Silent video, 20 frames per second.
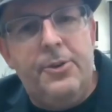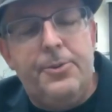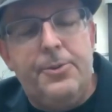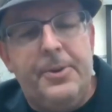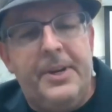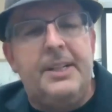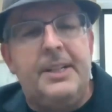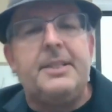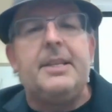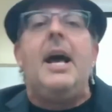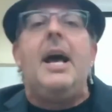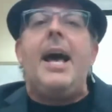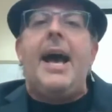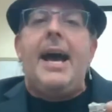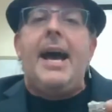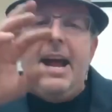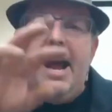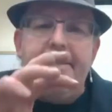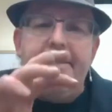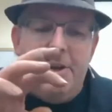nutrients,
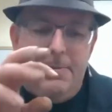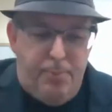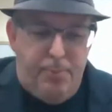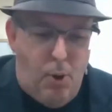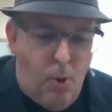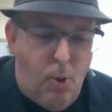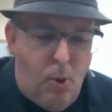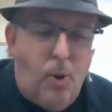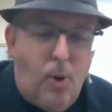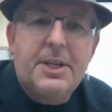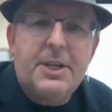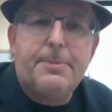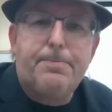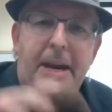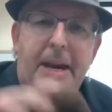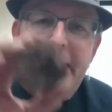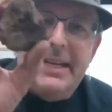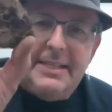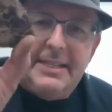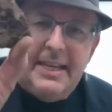and having pore
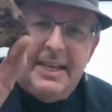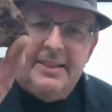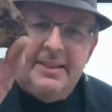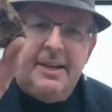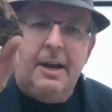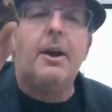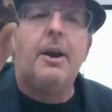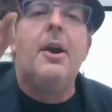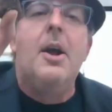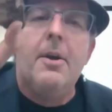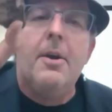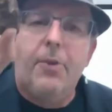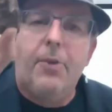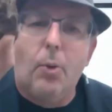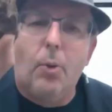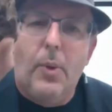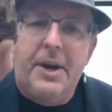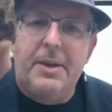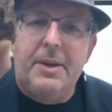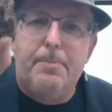space in there
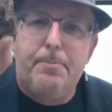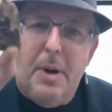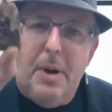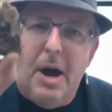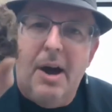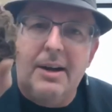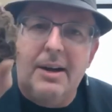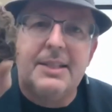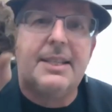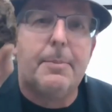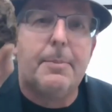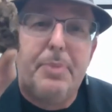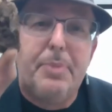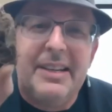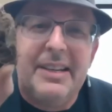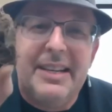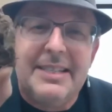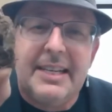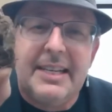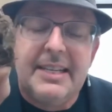for where the bugs, the
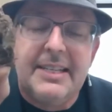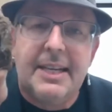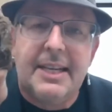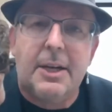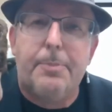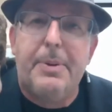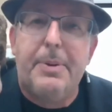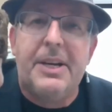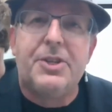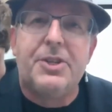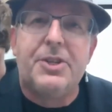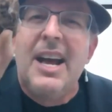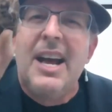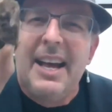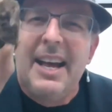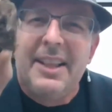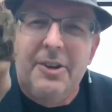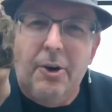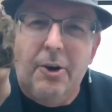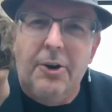billions in a single pinch,
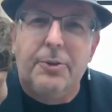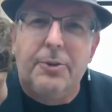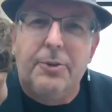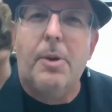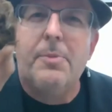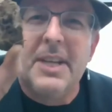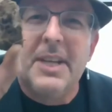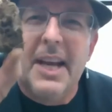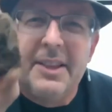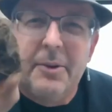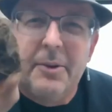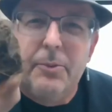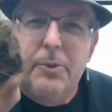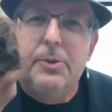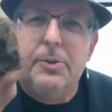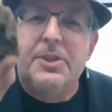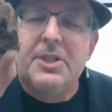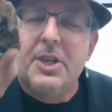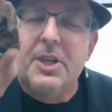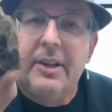and the earthworms and the
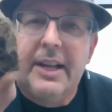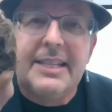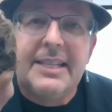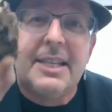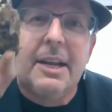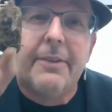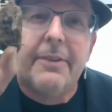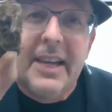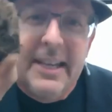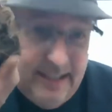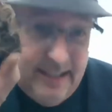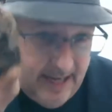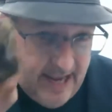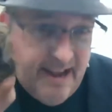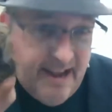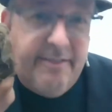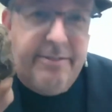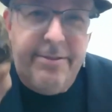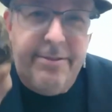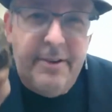roots and all that stuff can
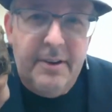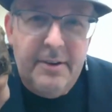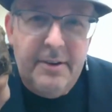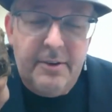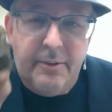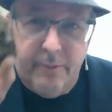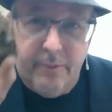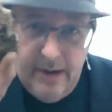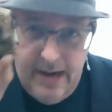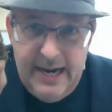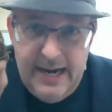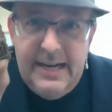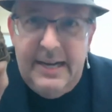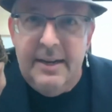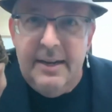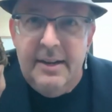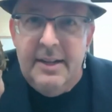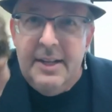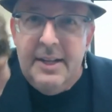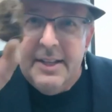live,
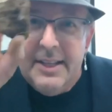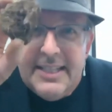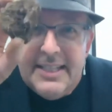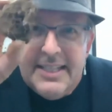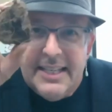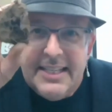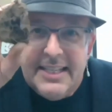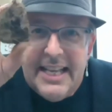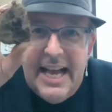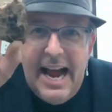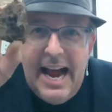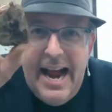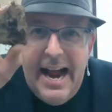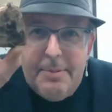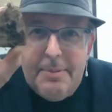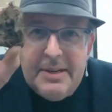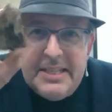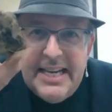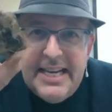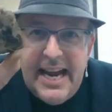right? This is the
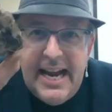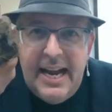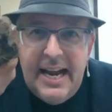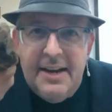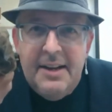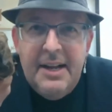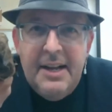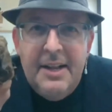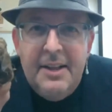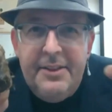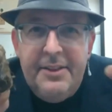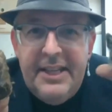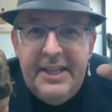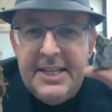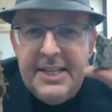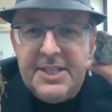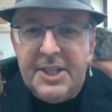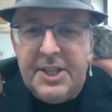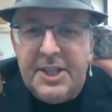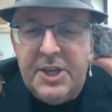habitat.
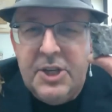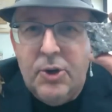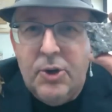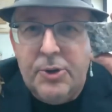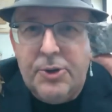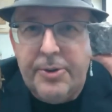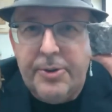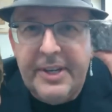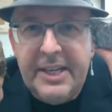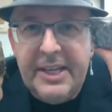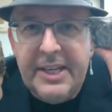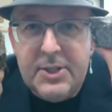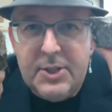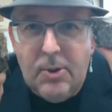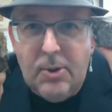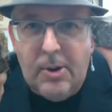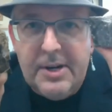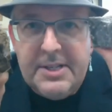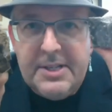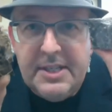These are the nutrient
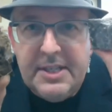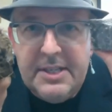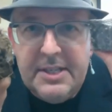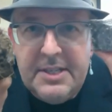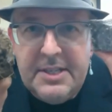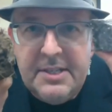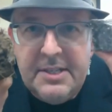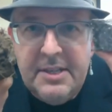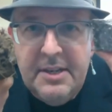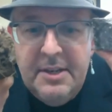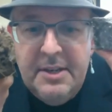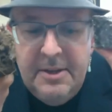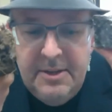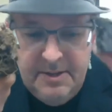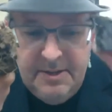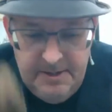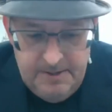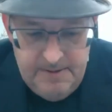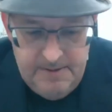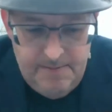sources.
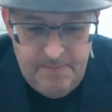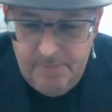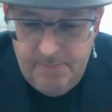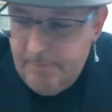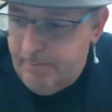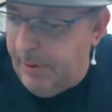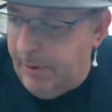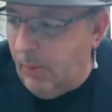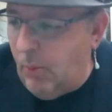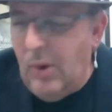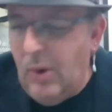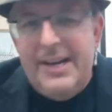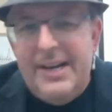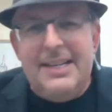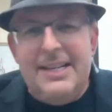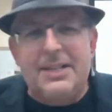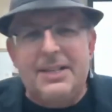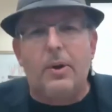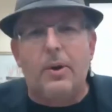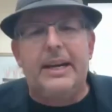But what
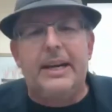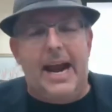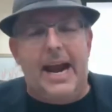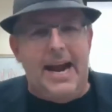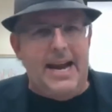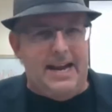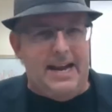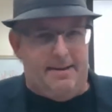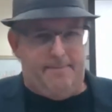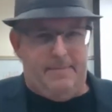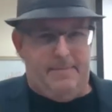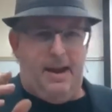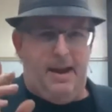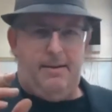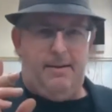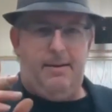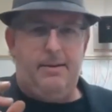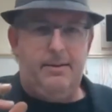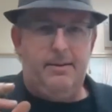is organic matter?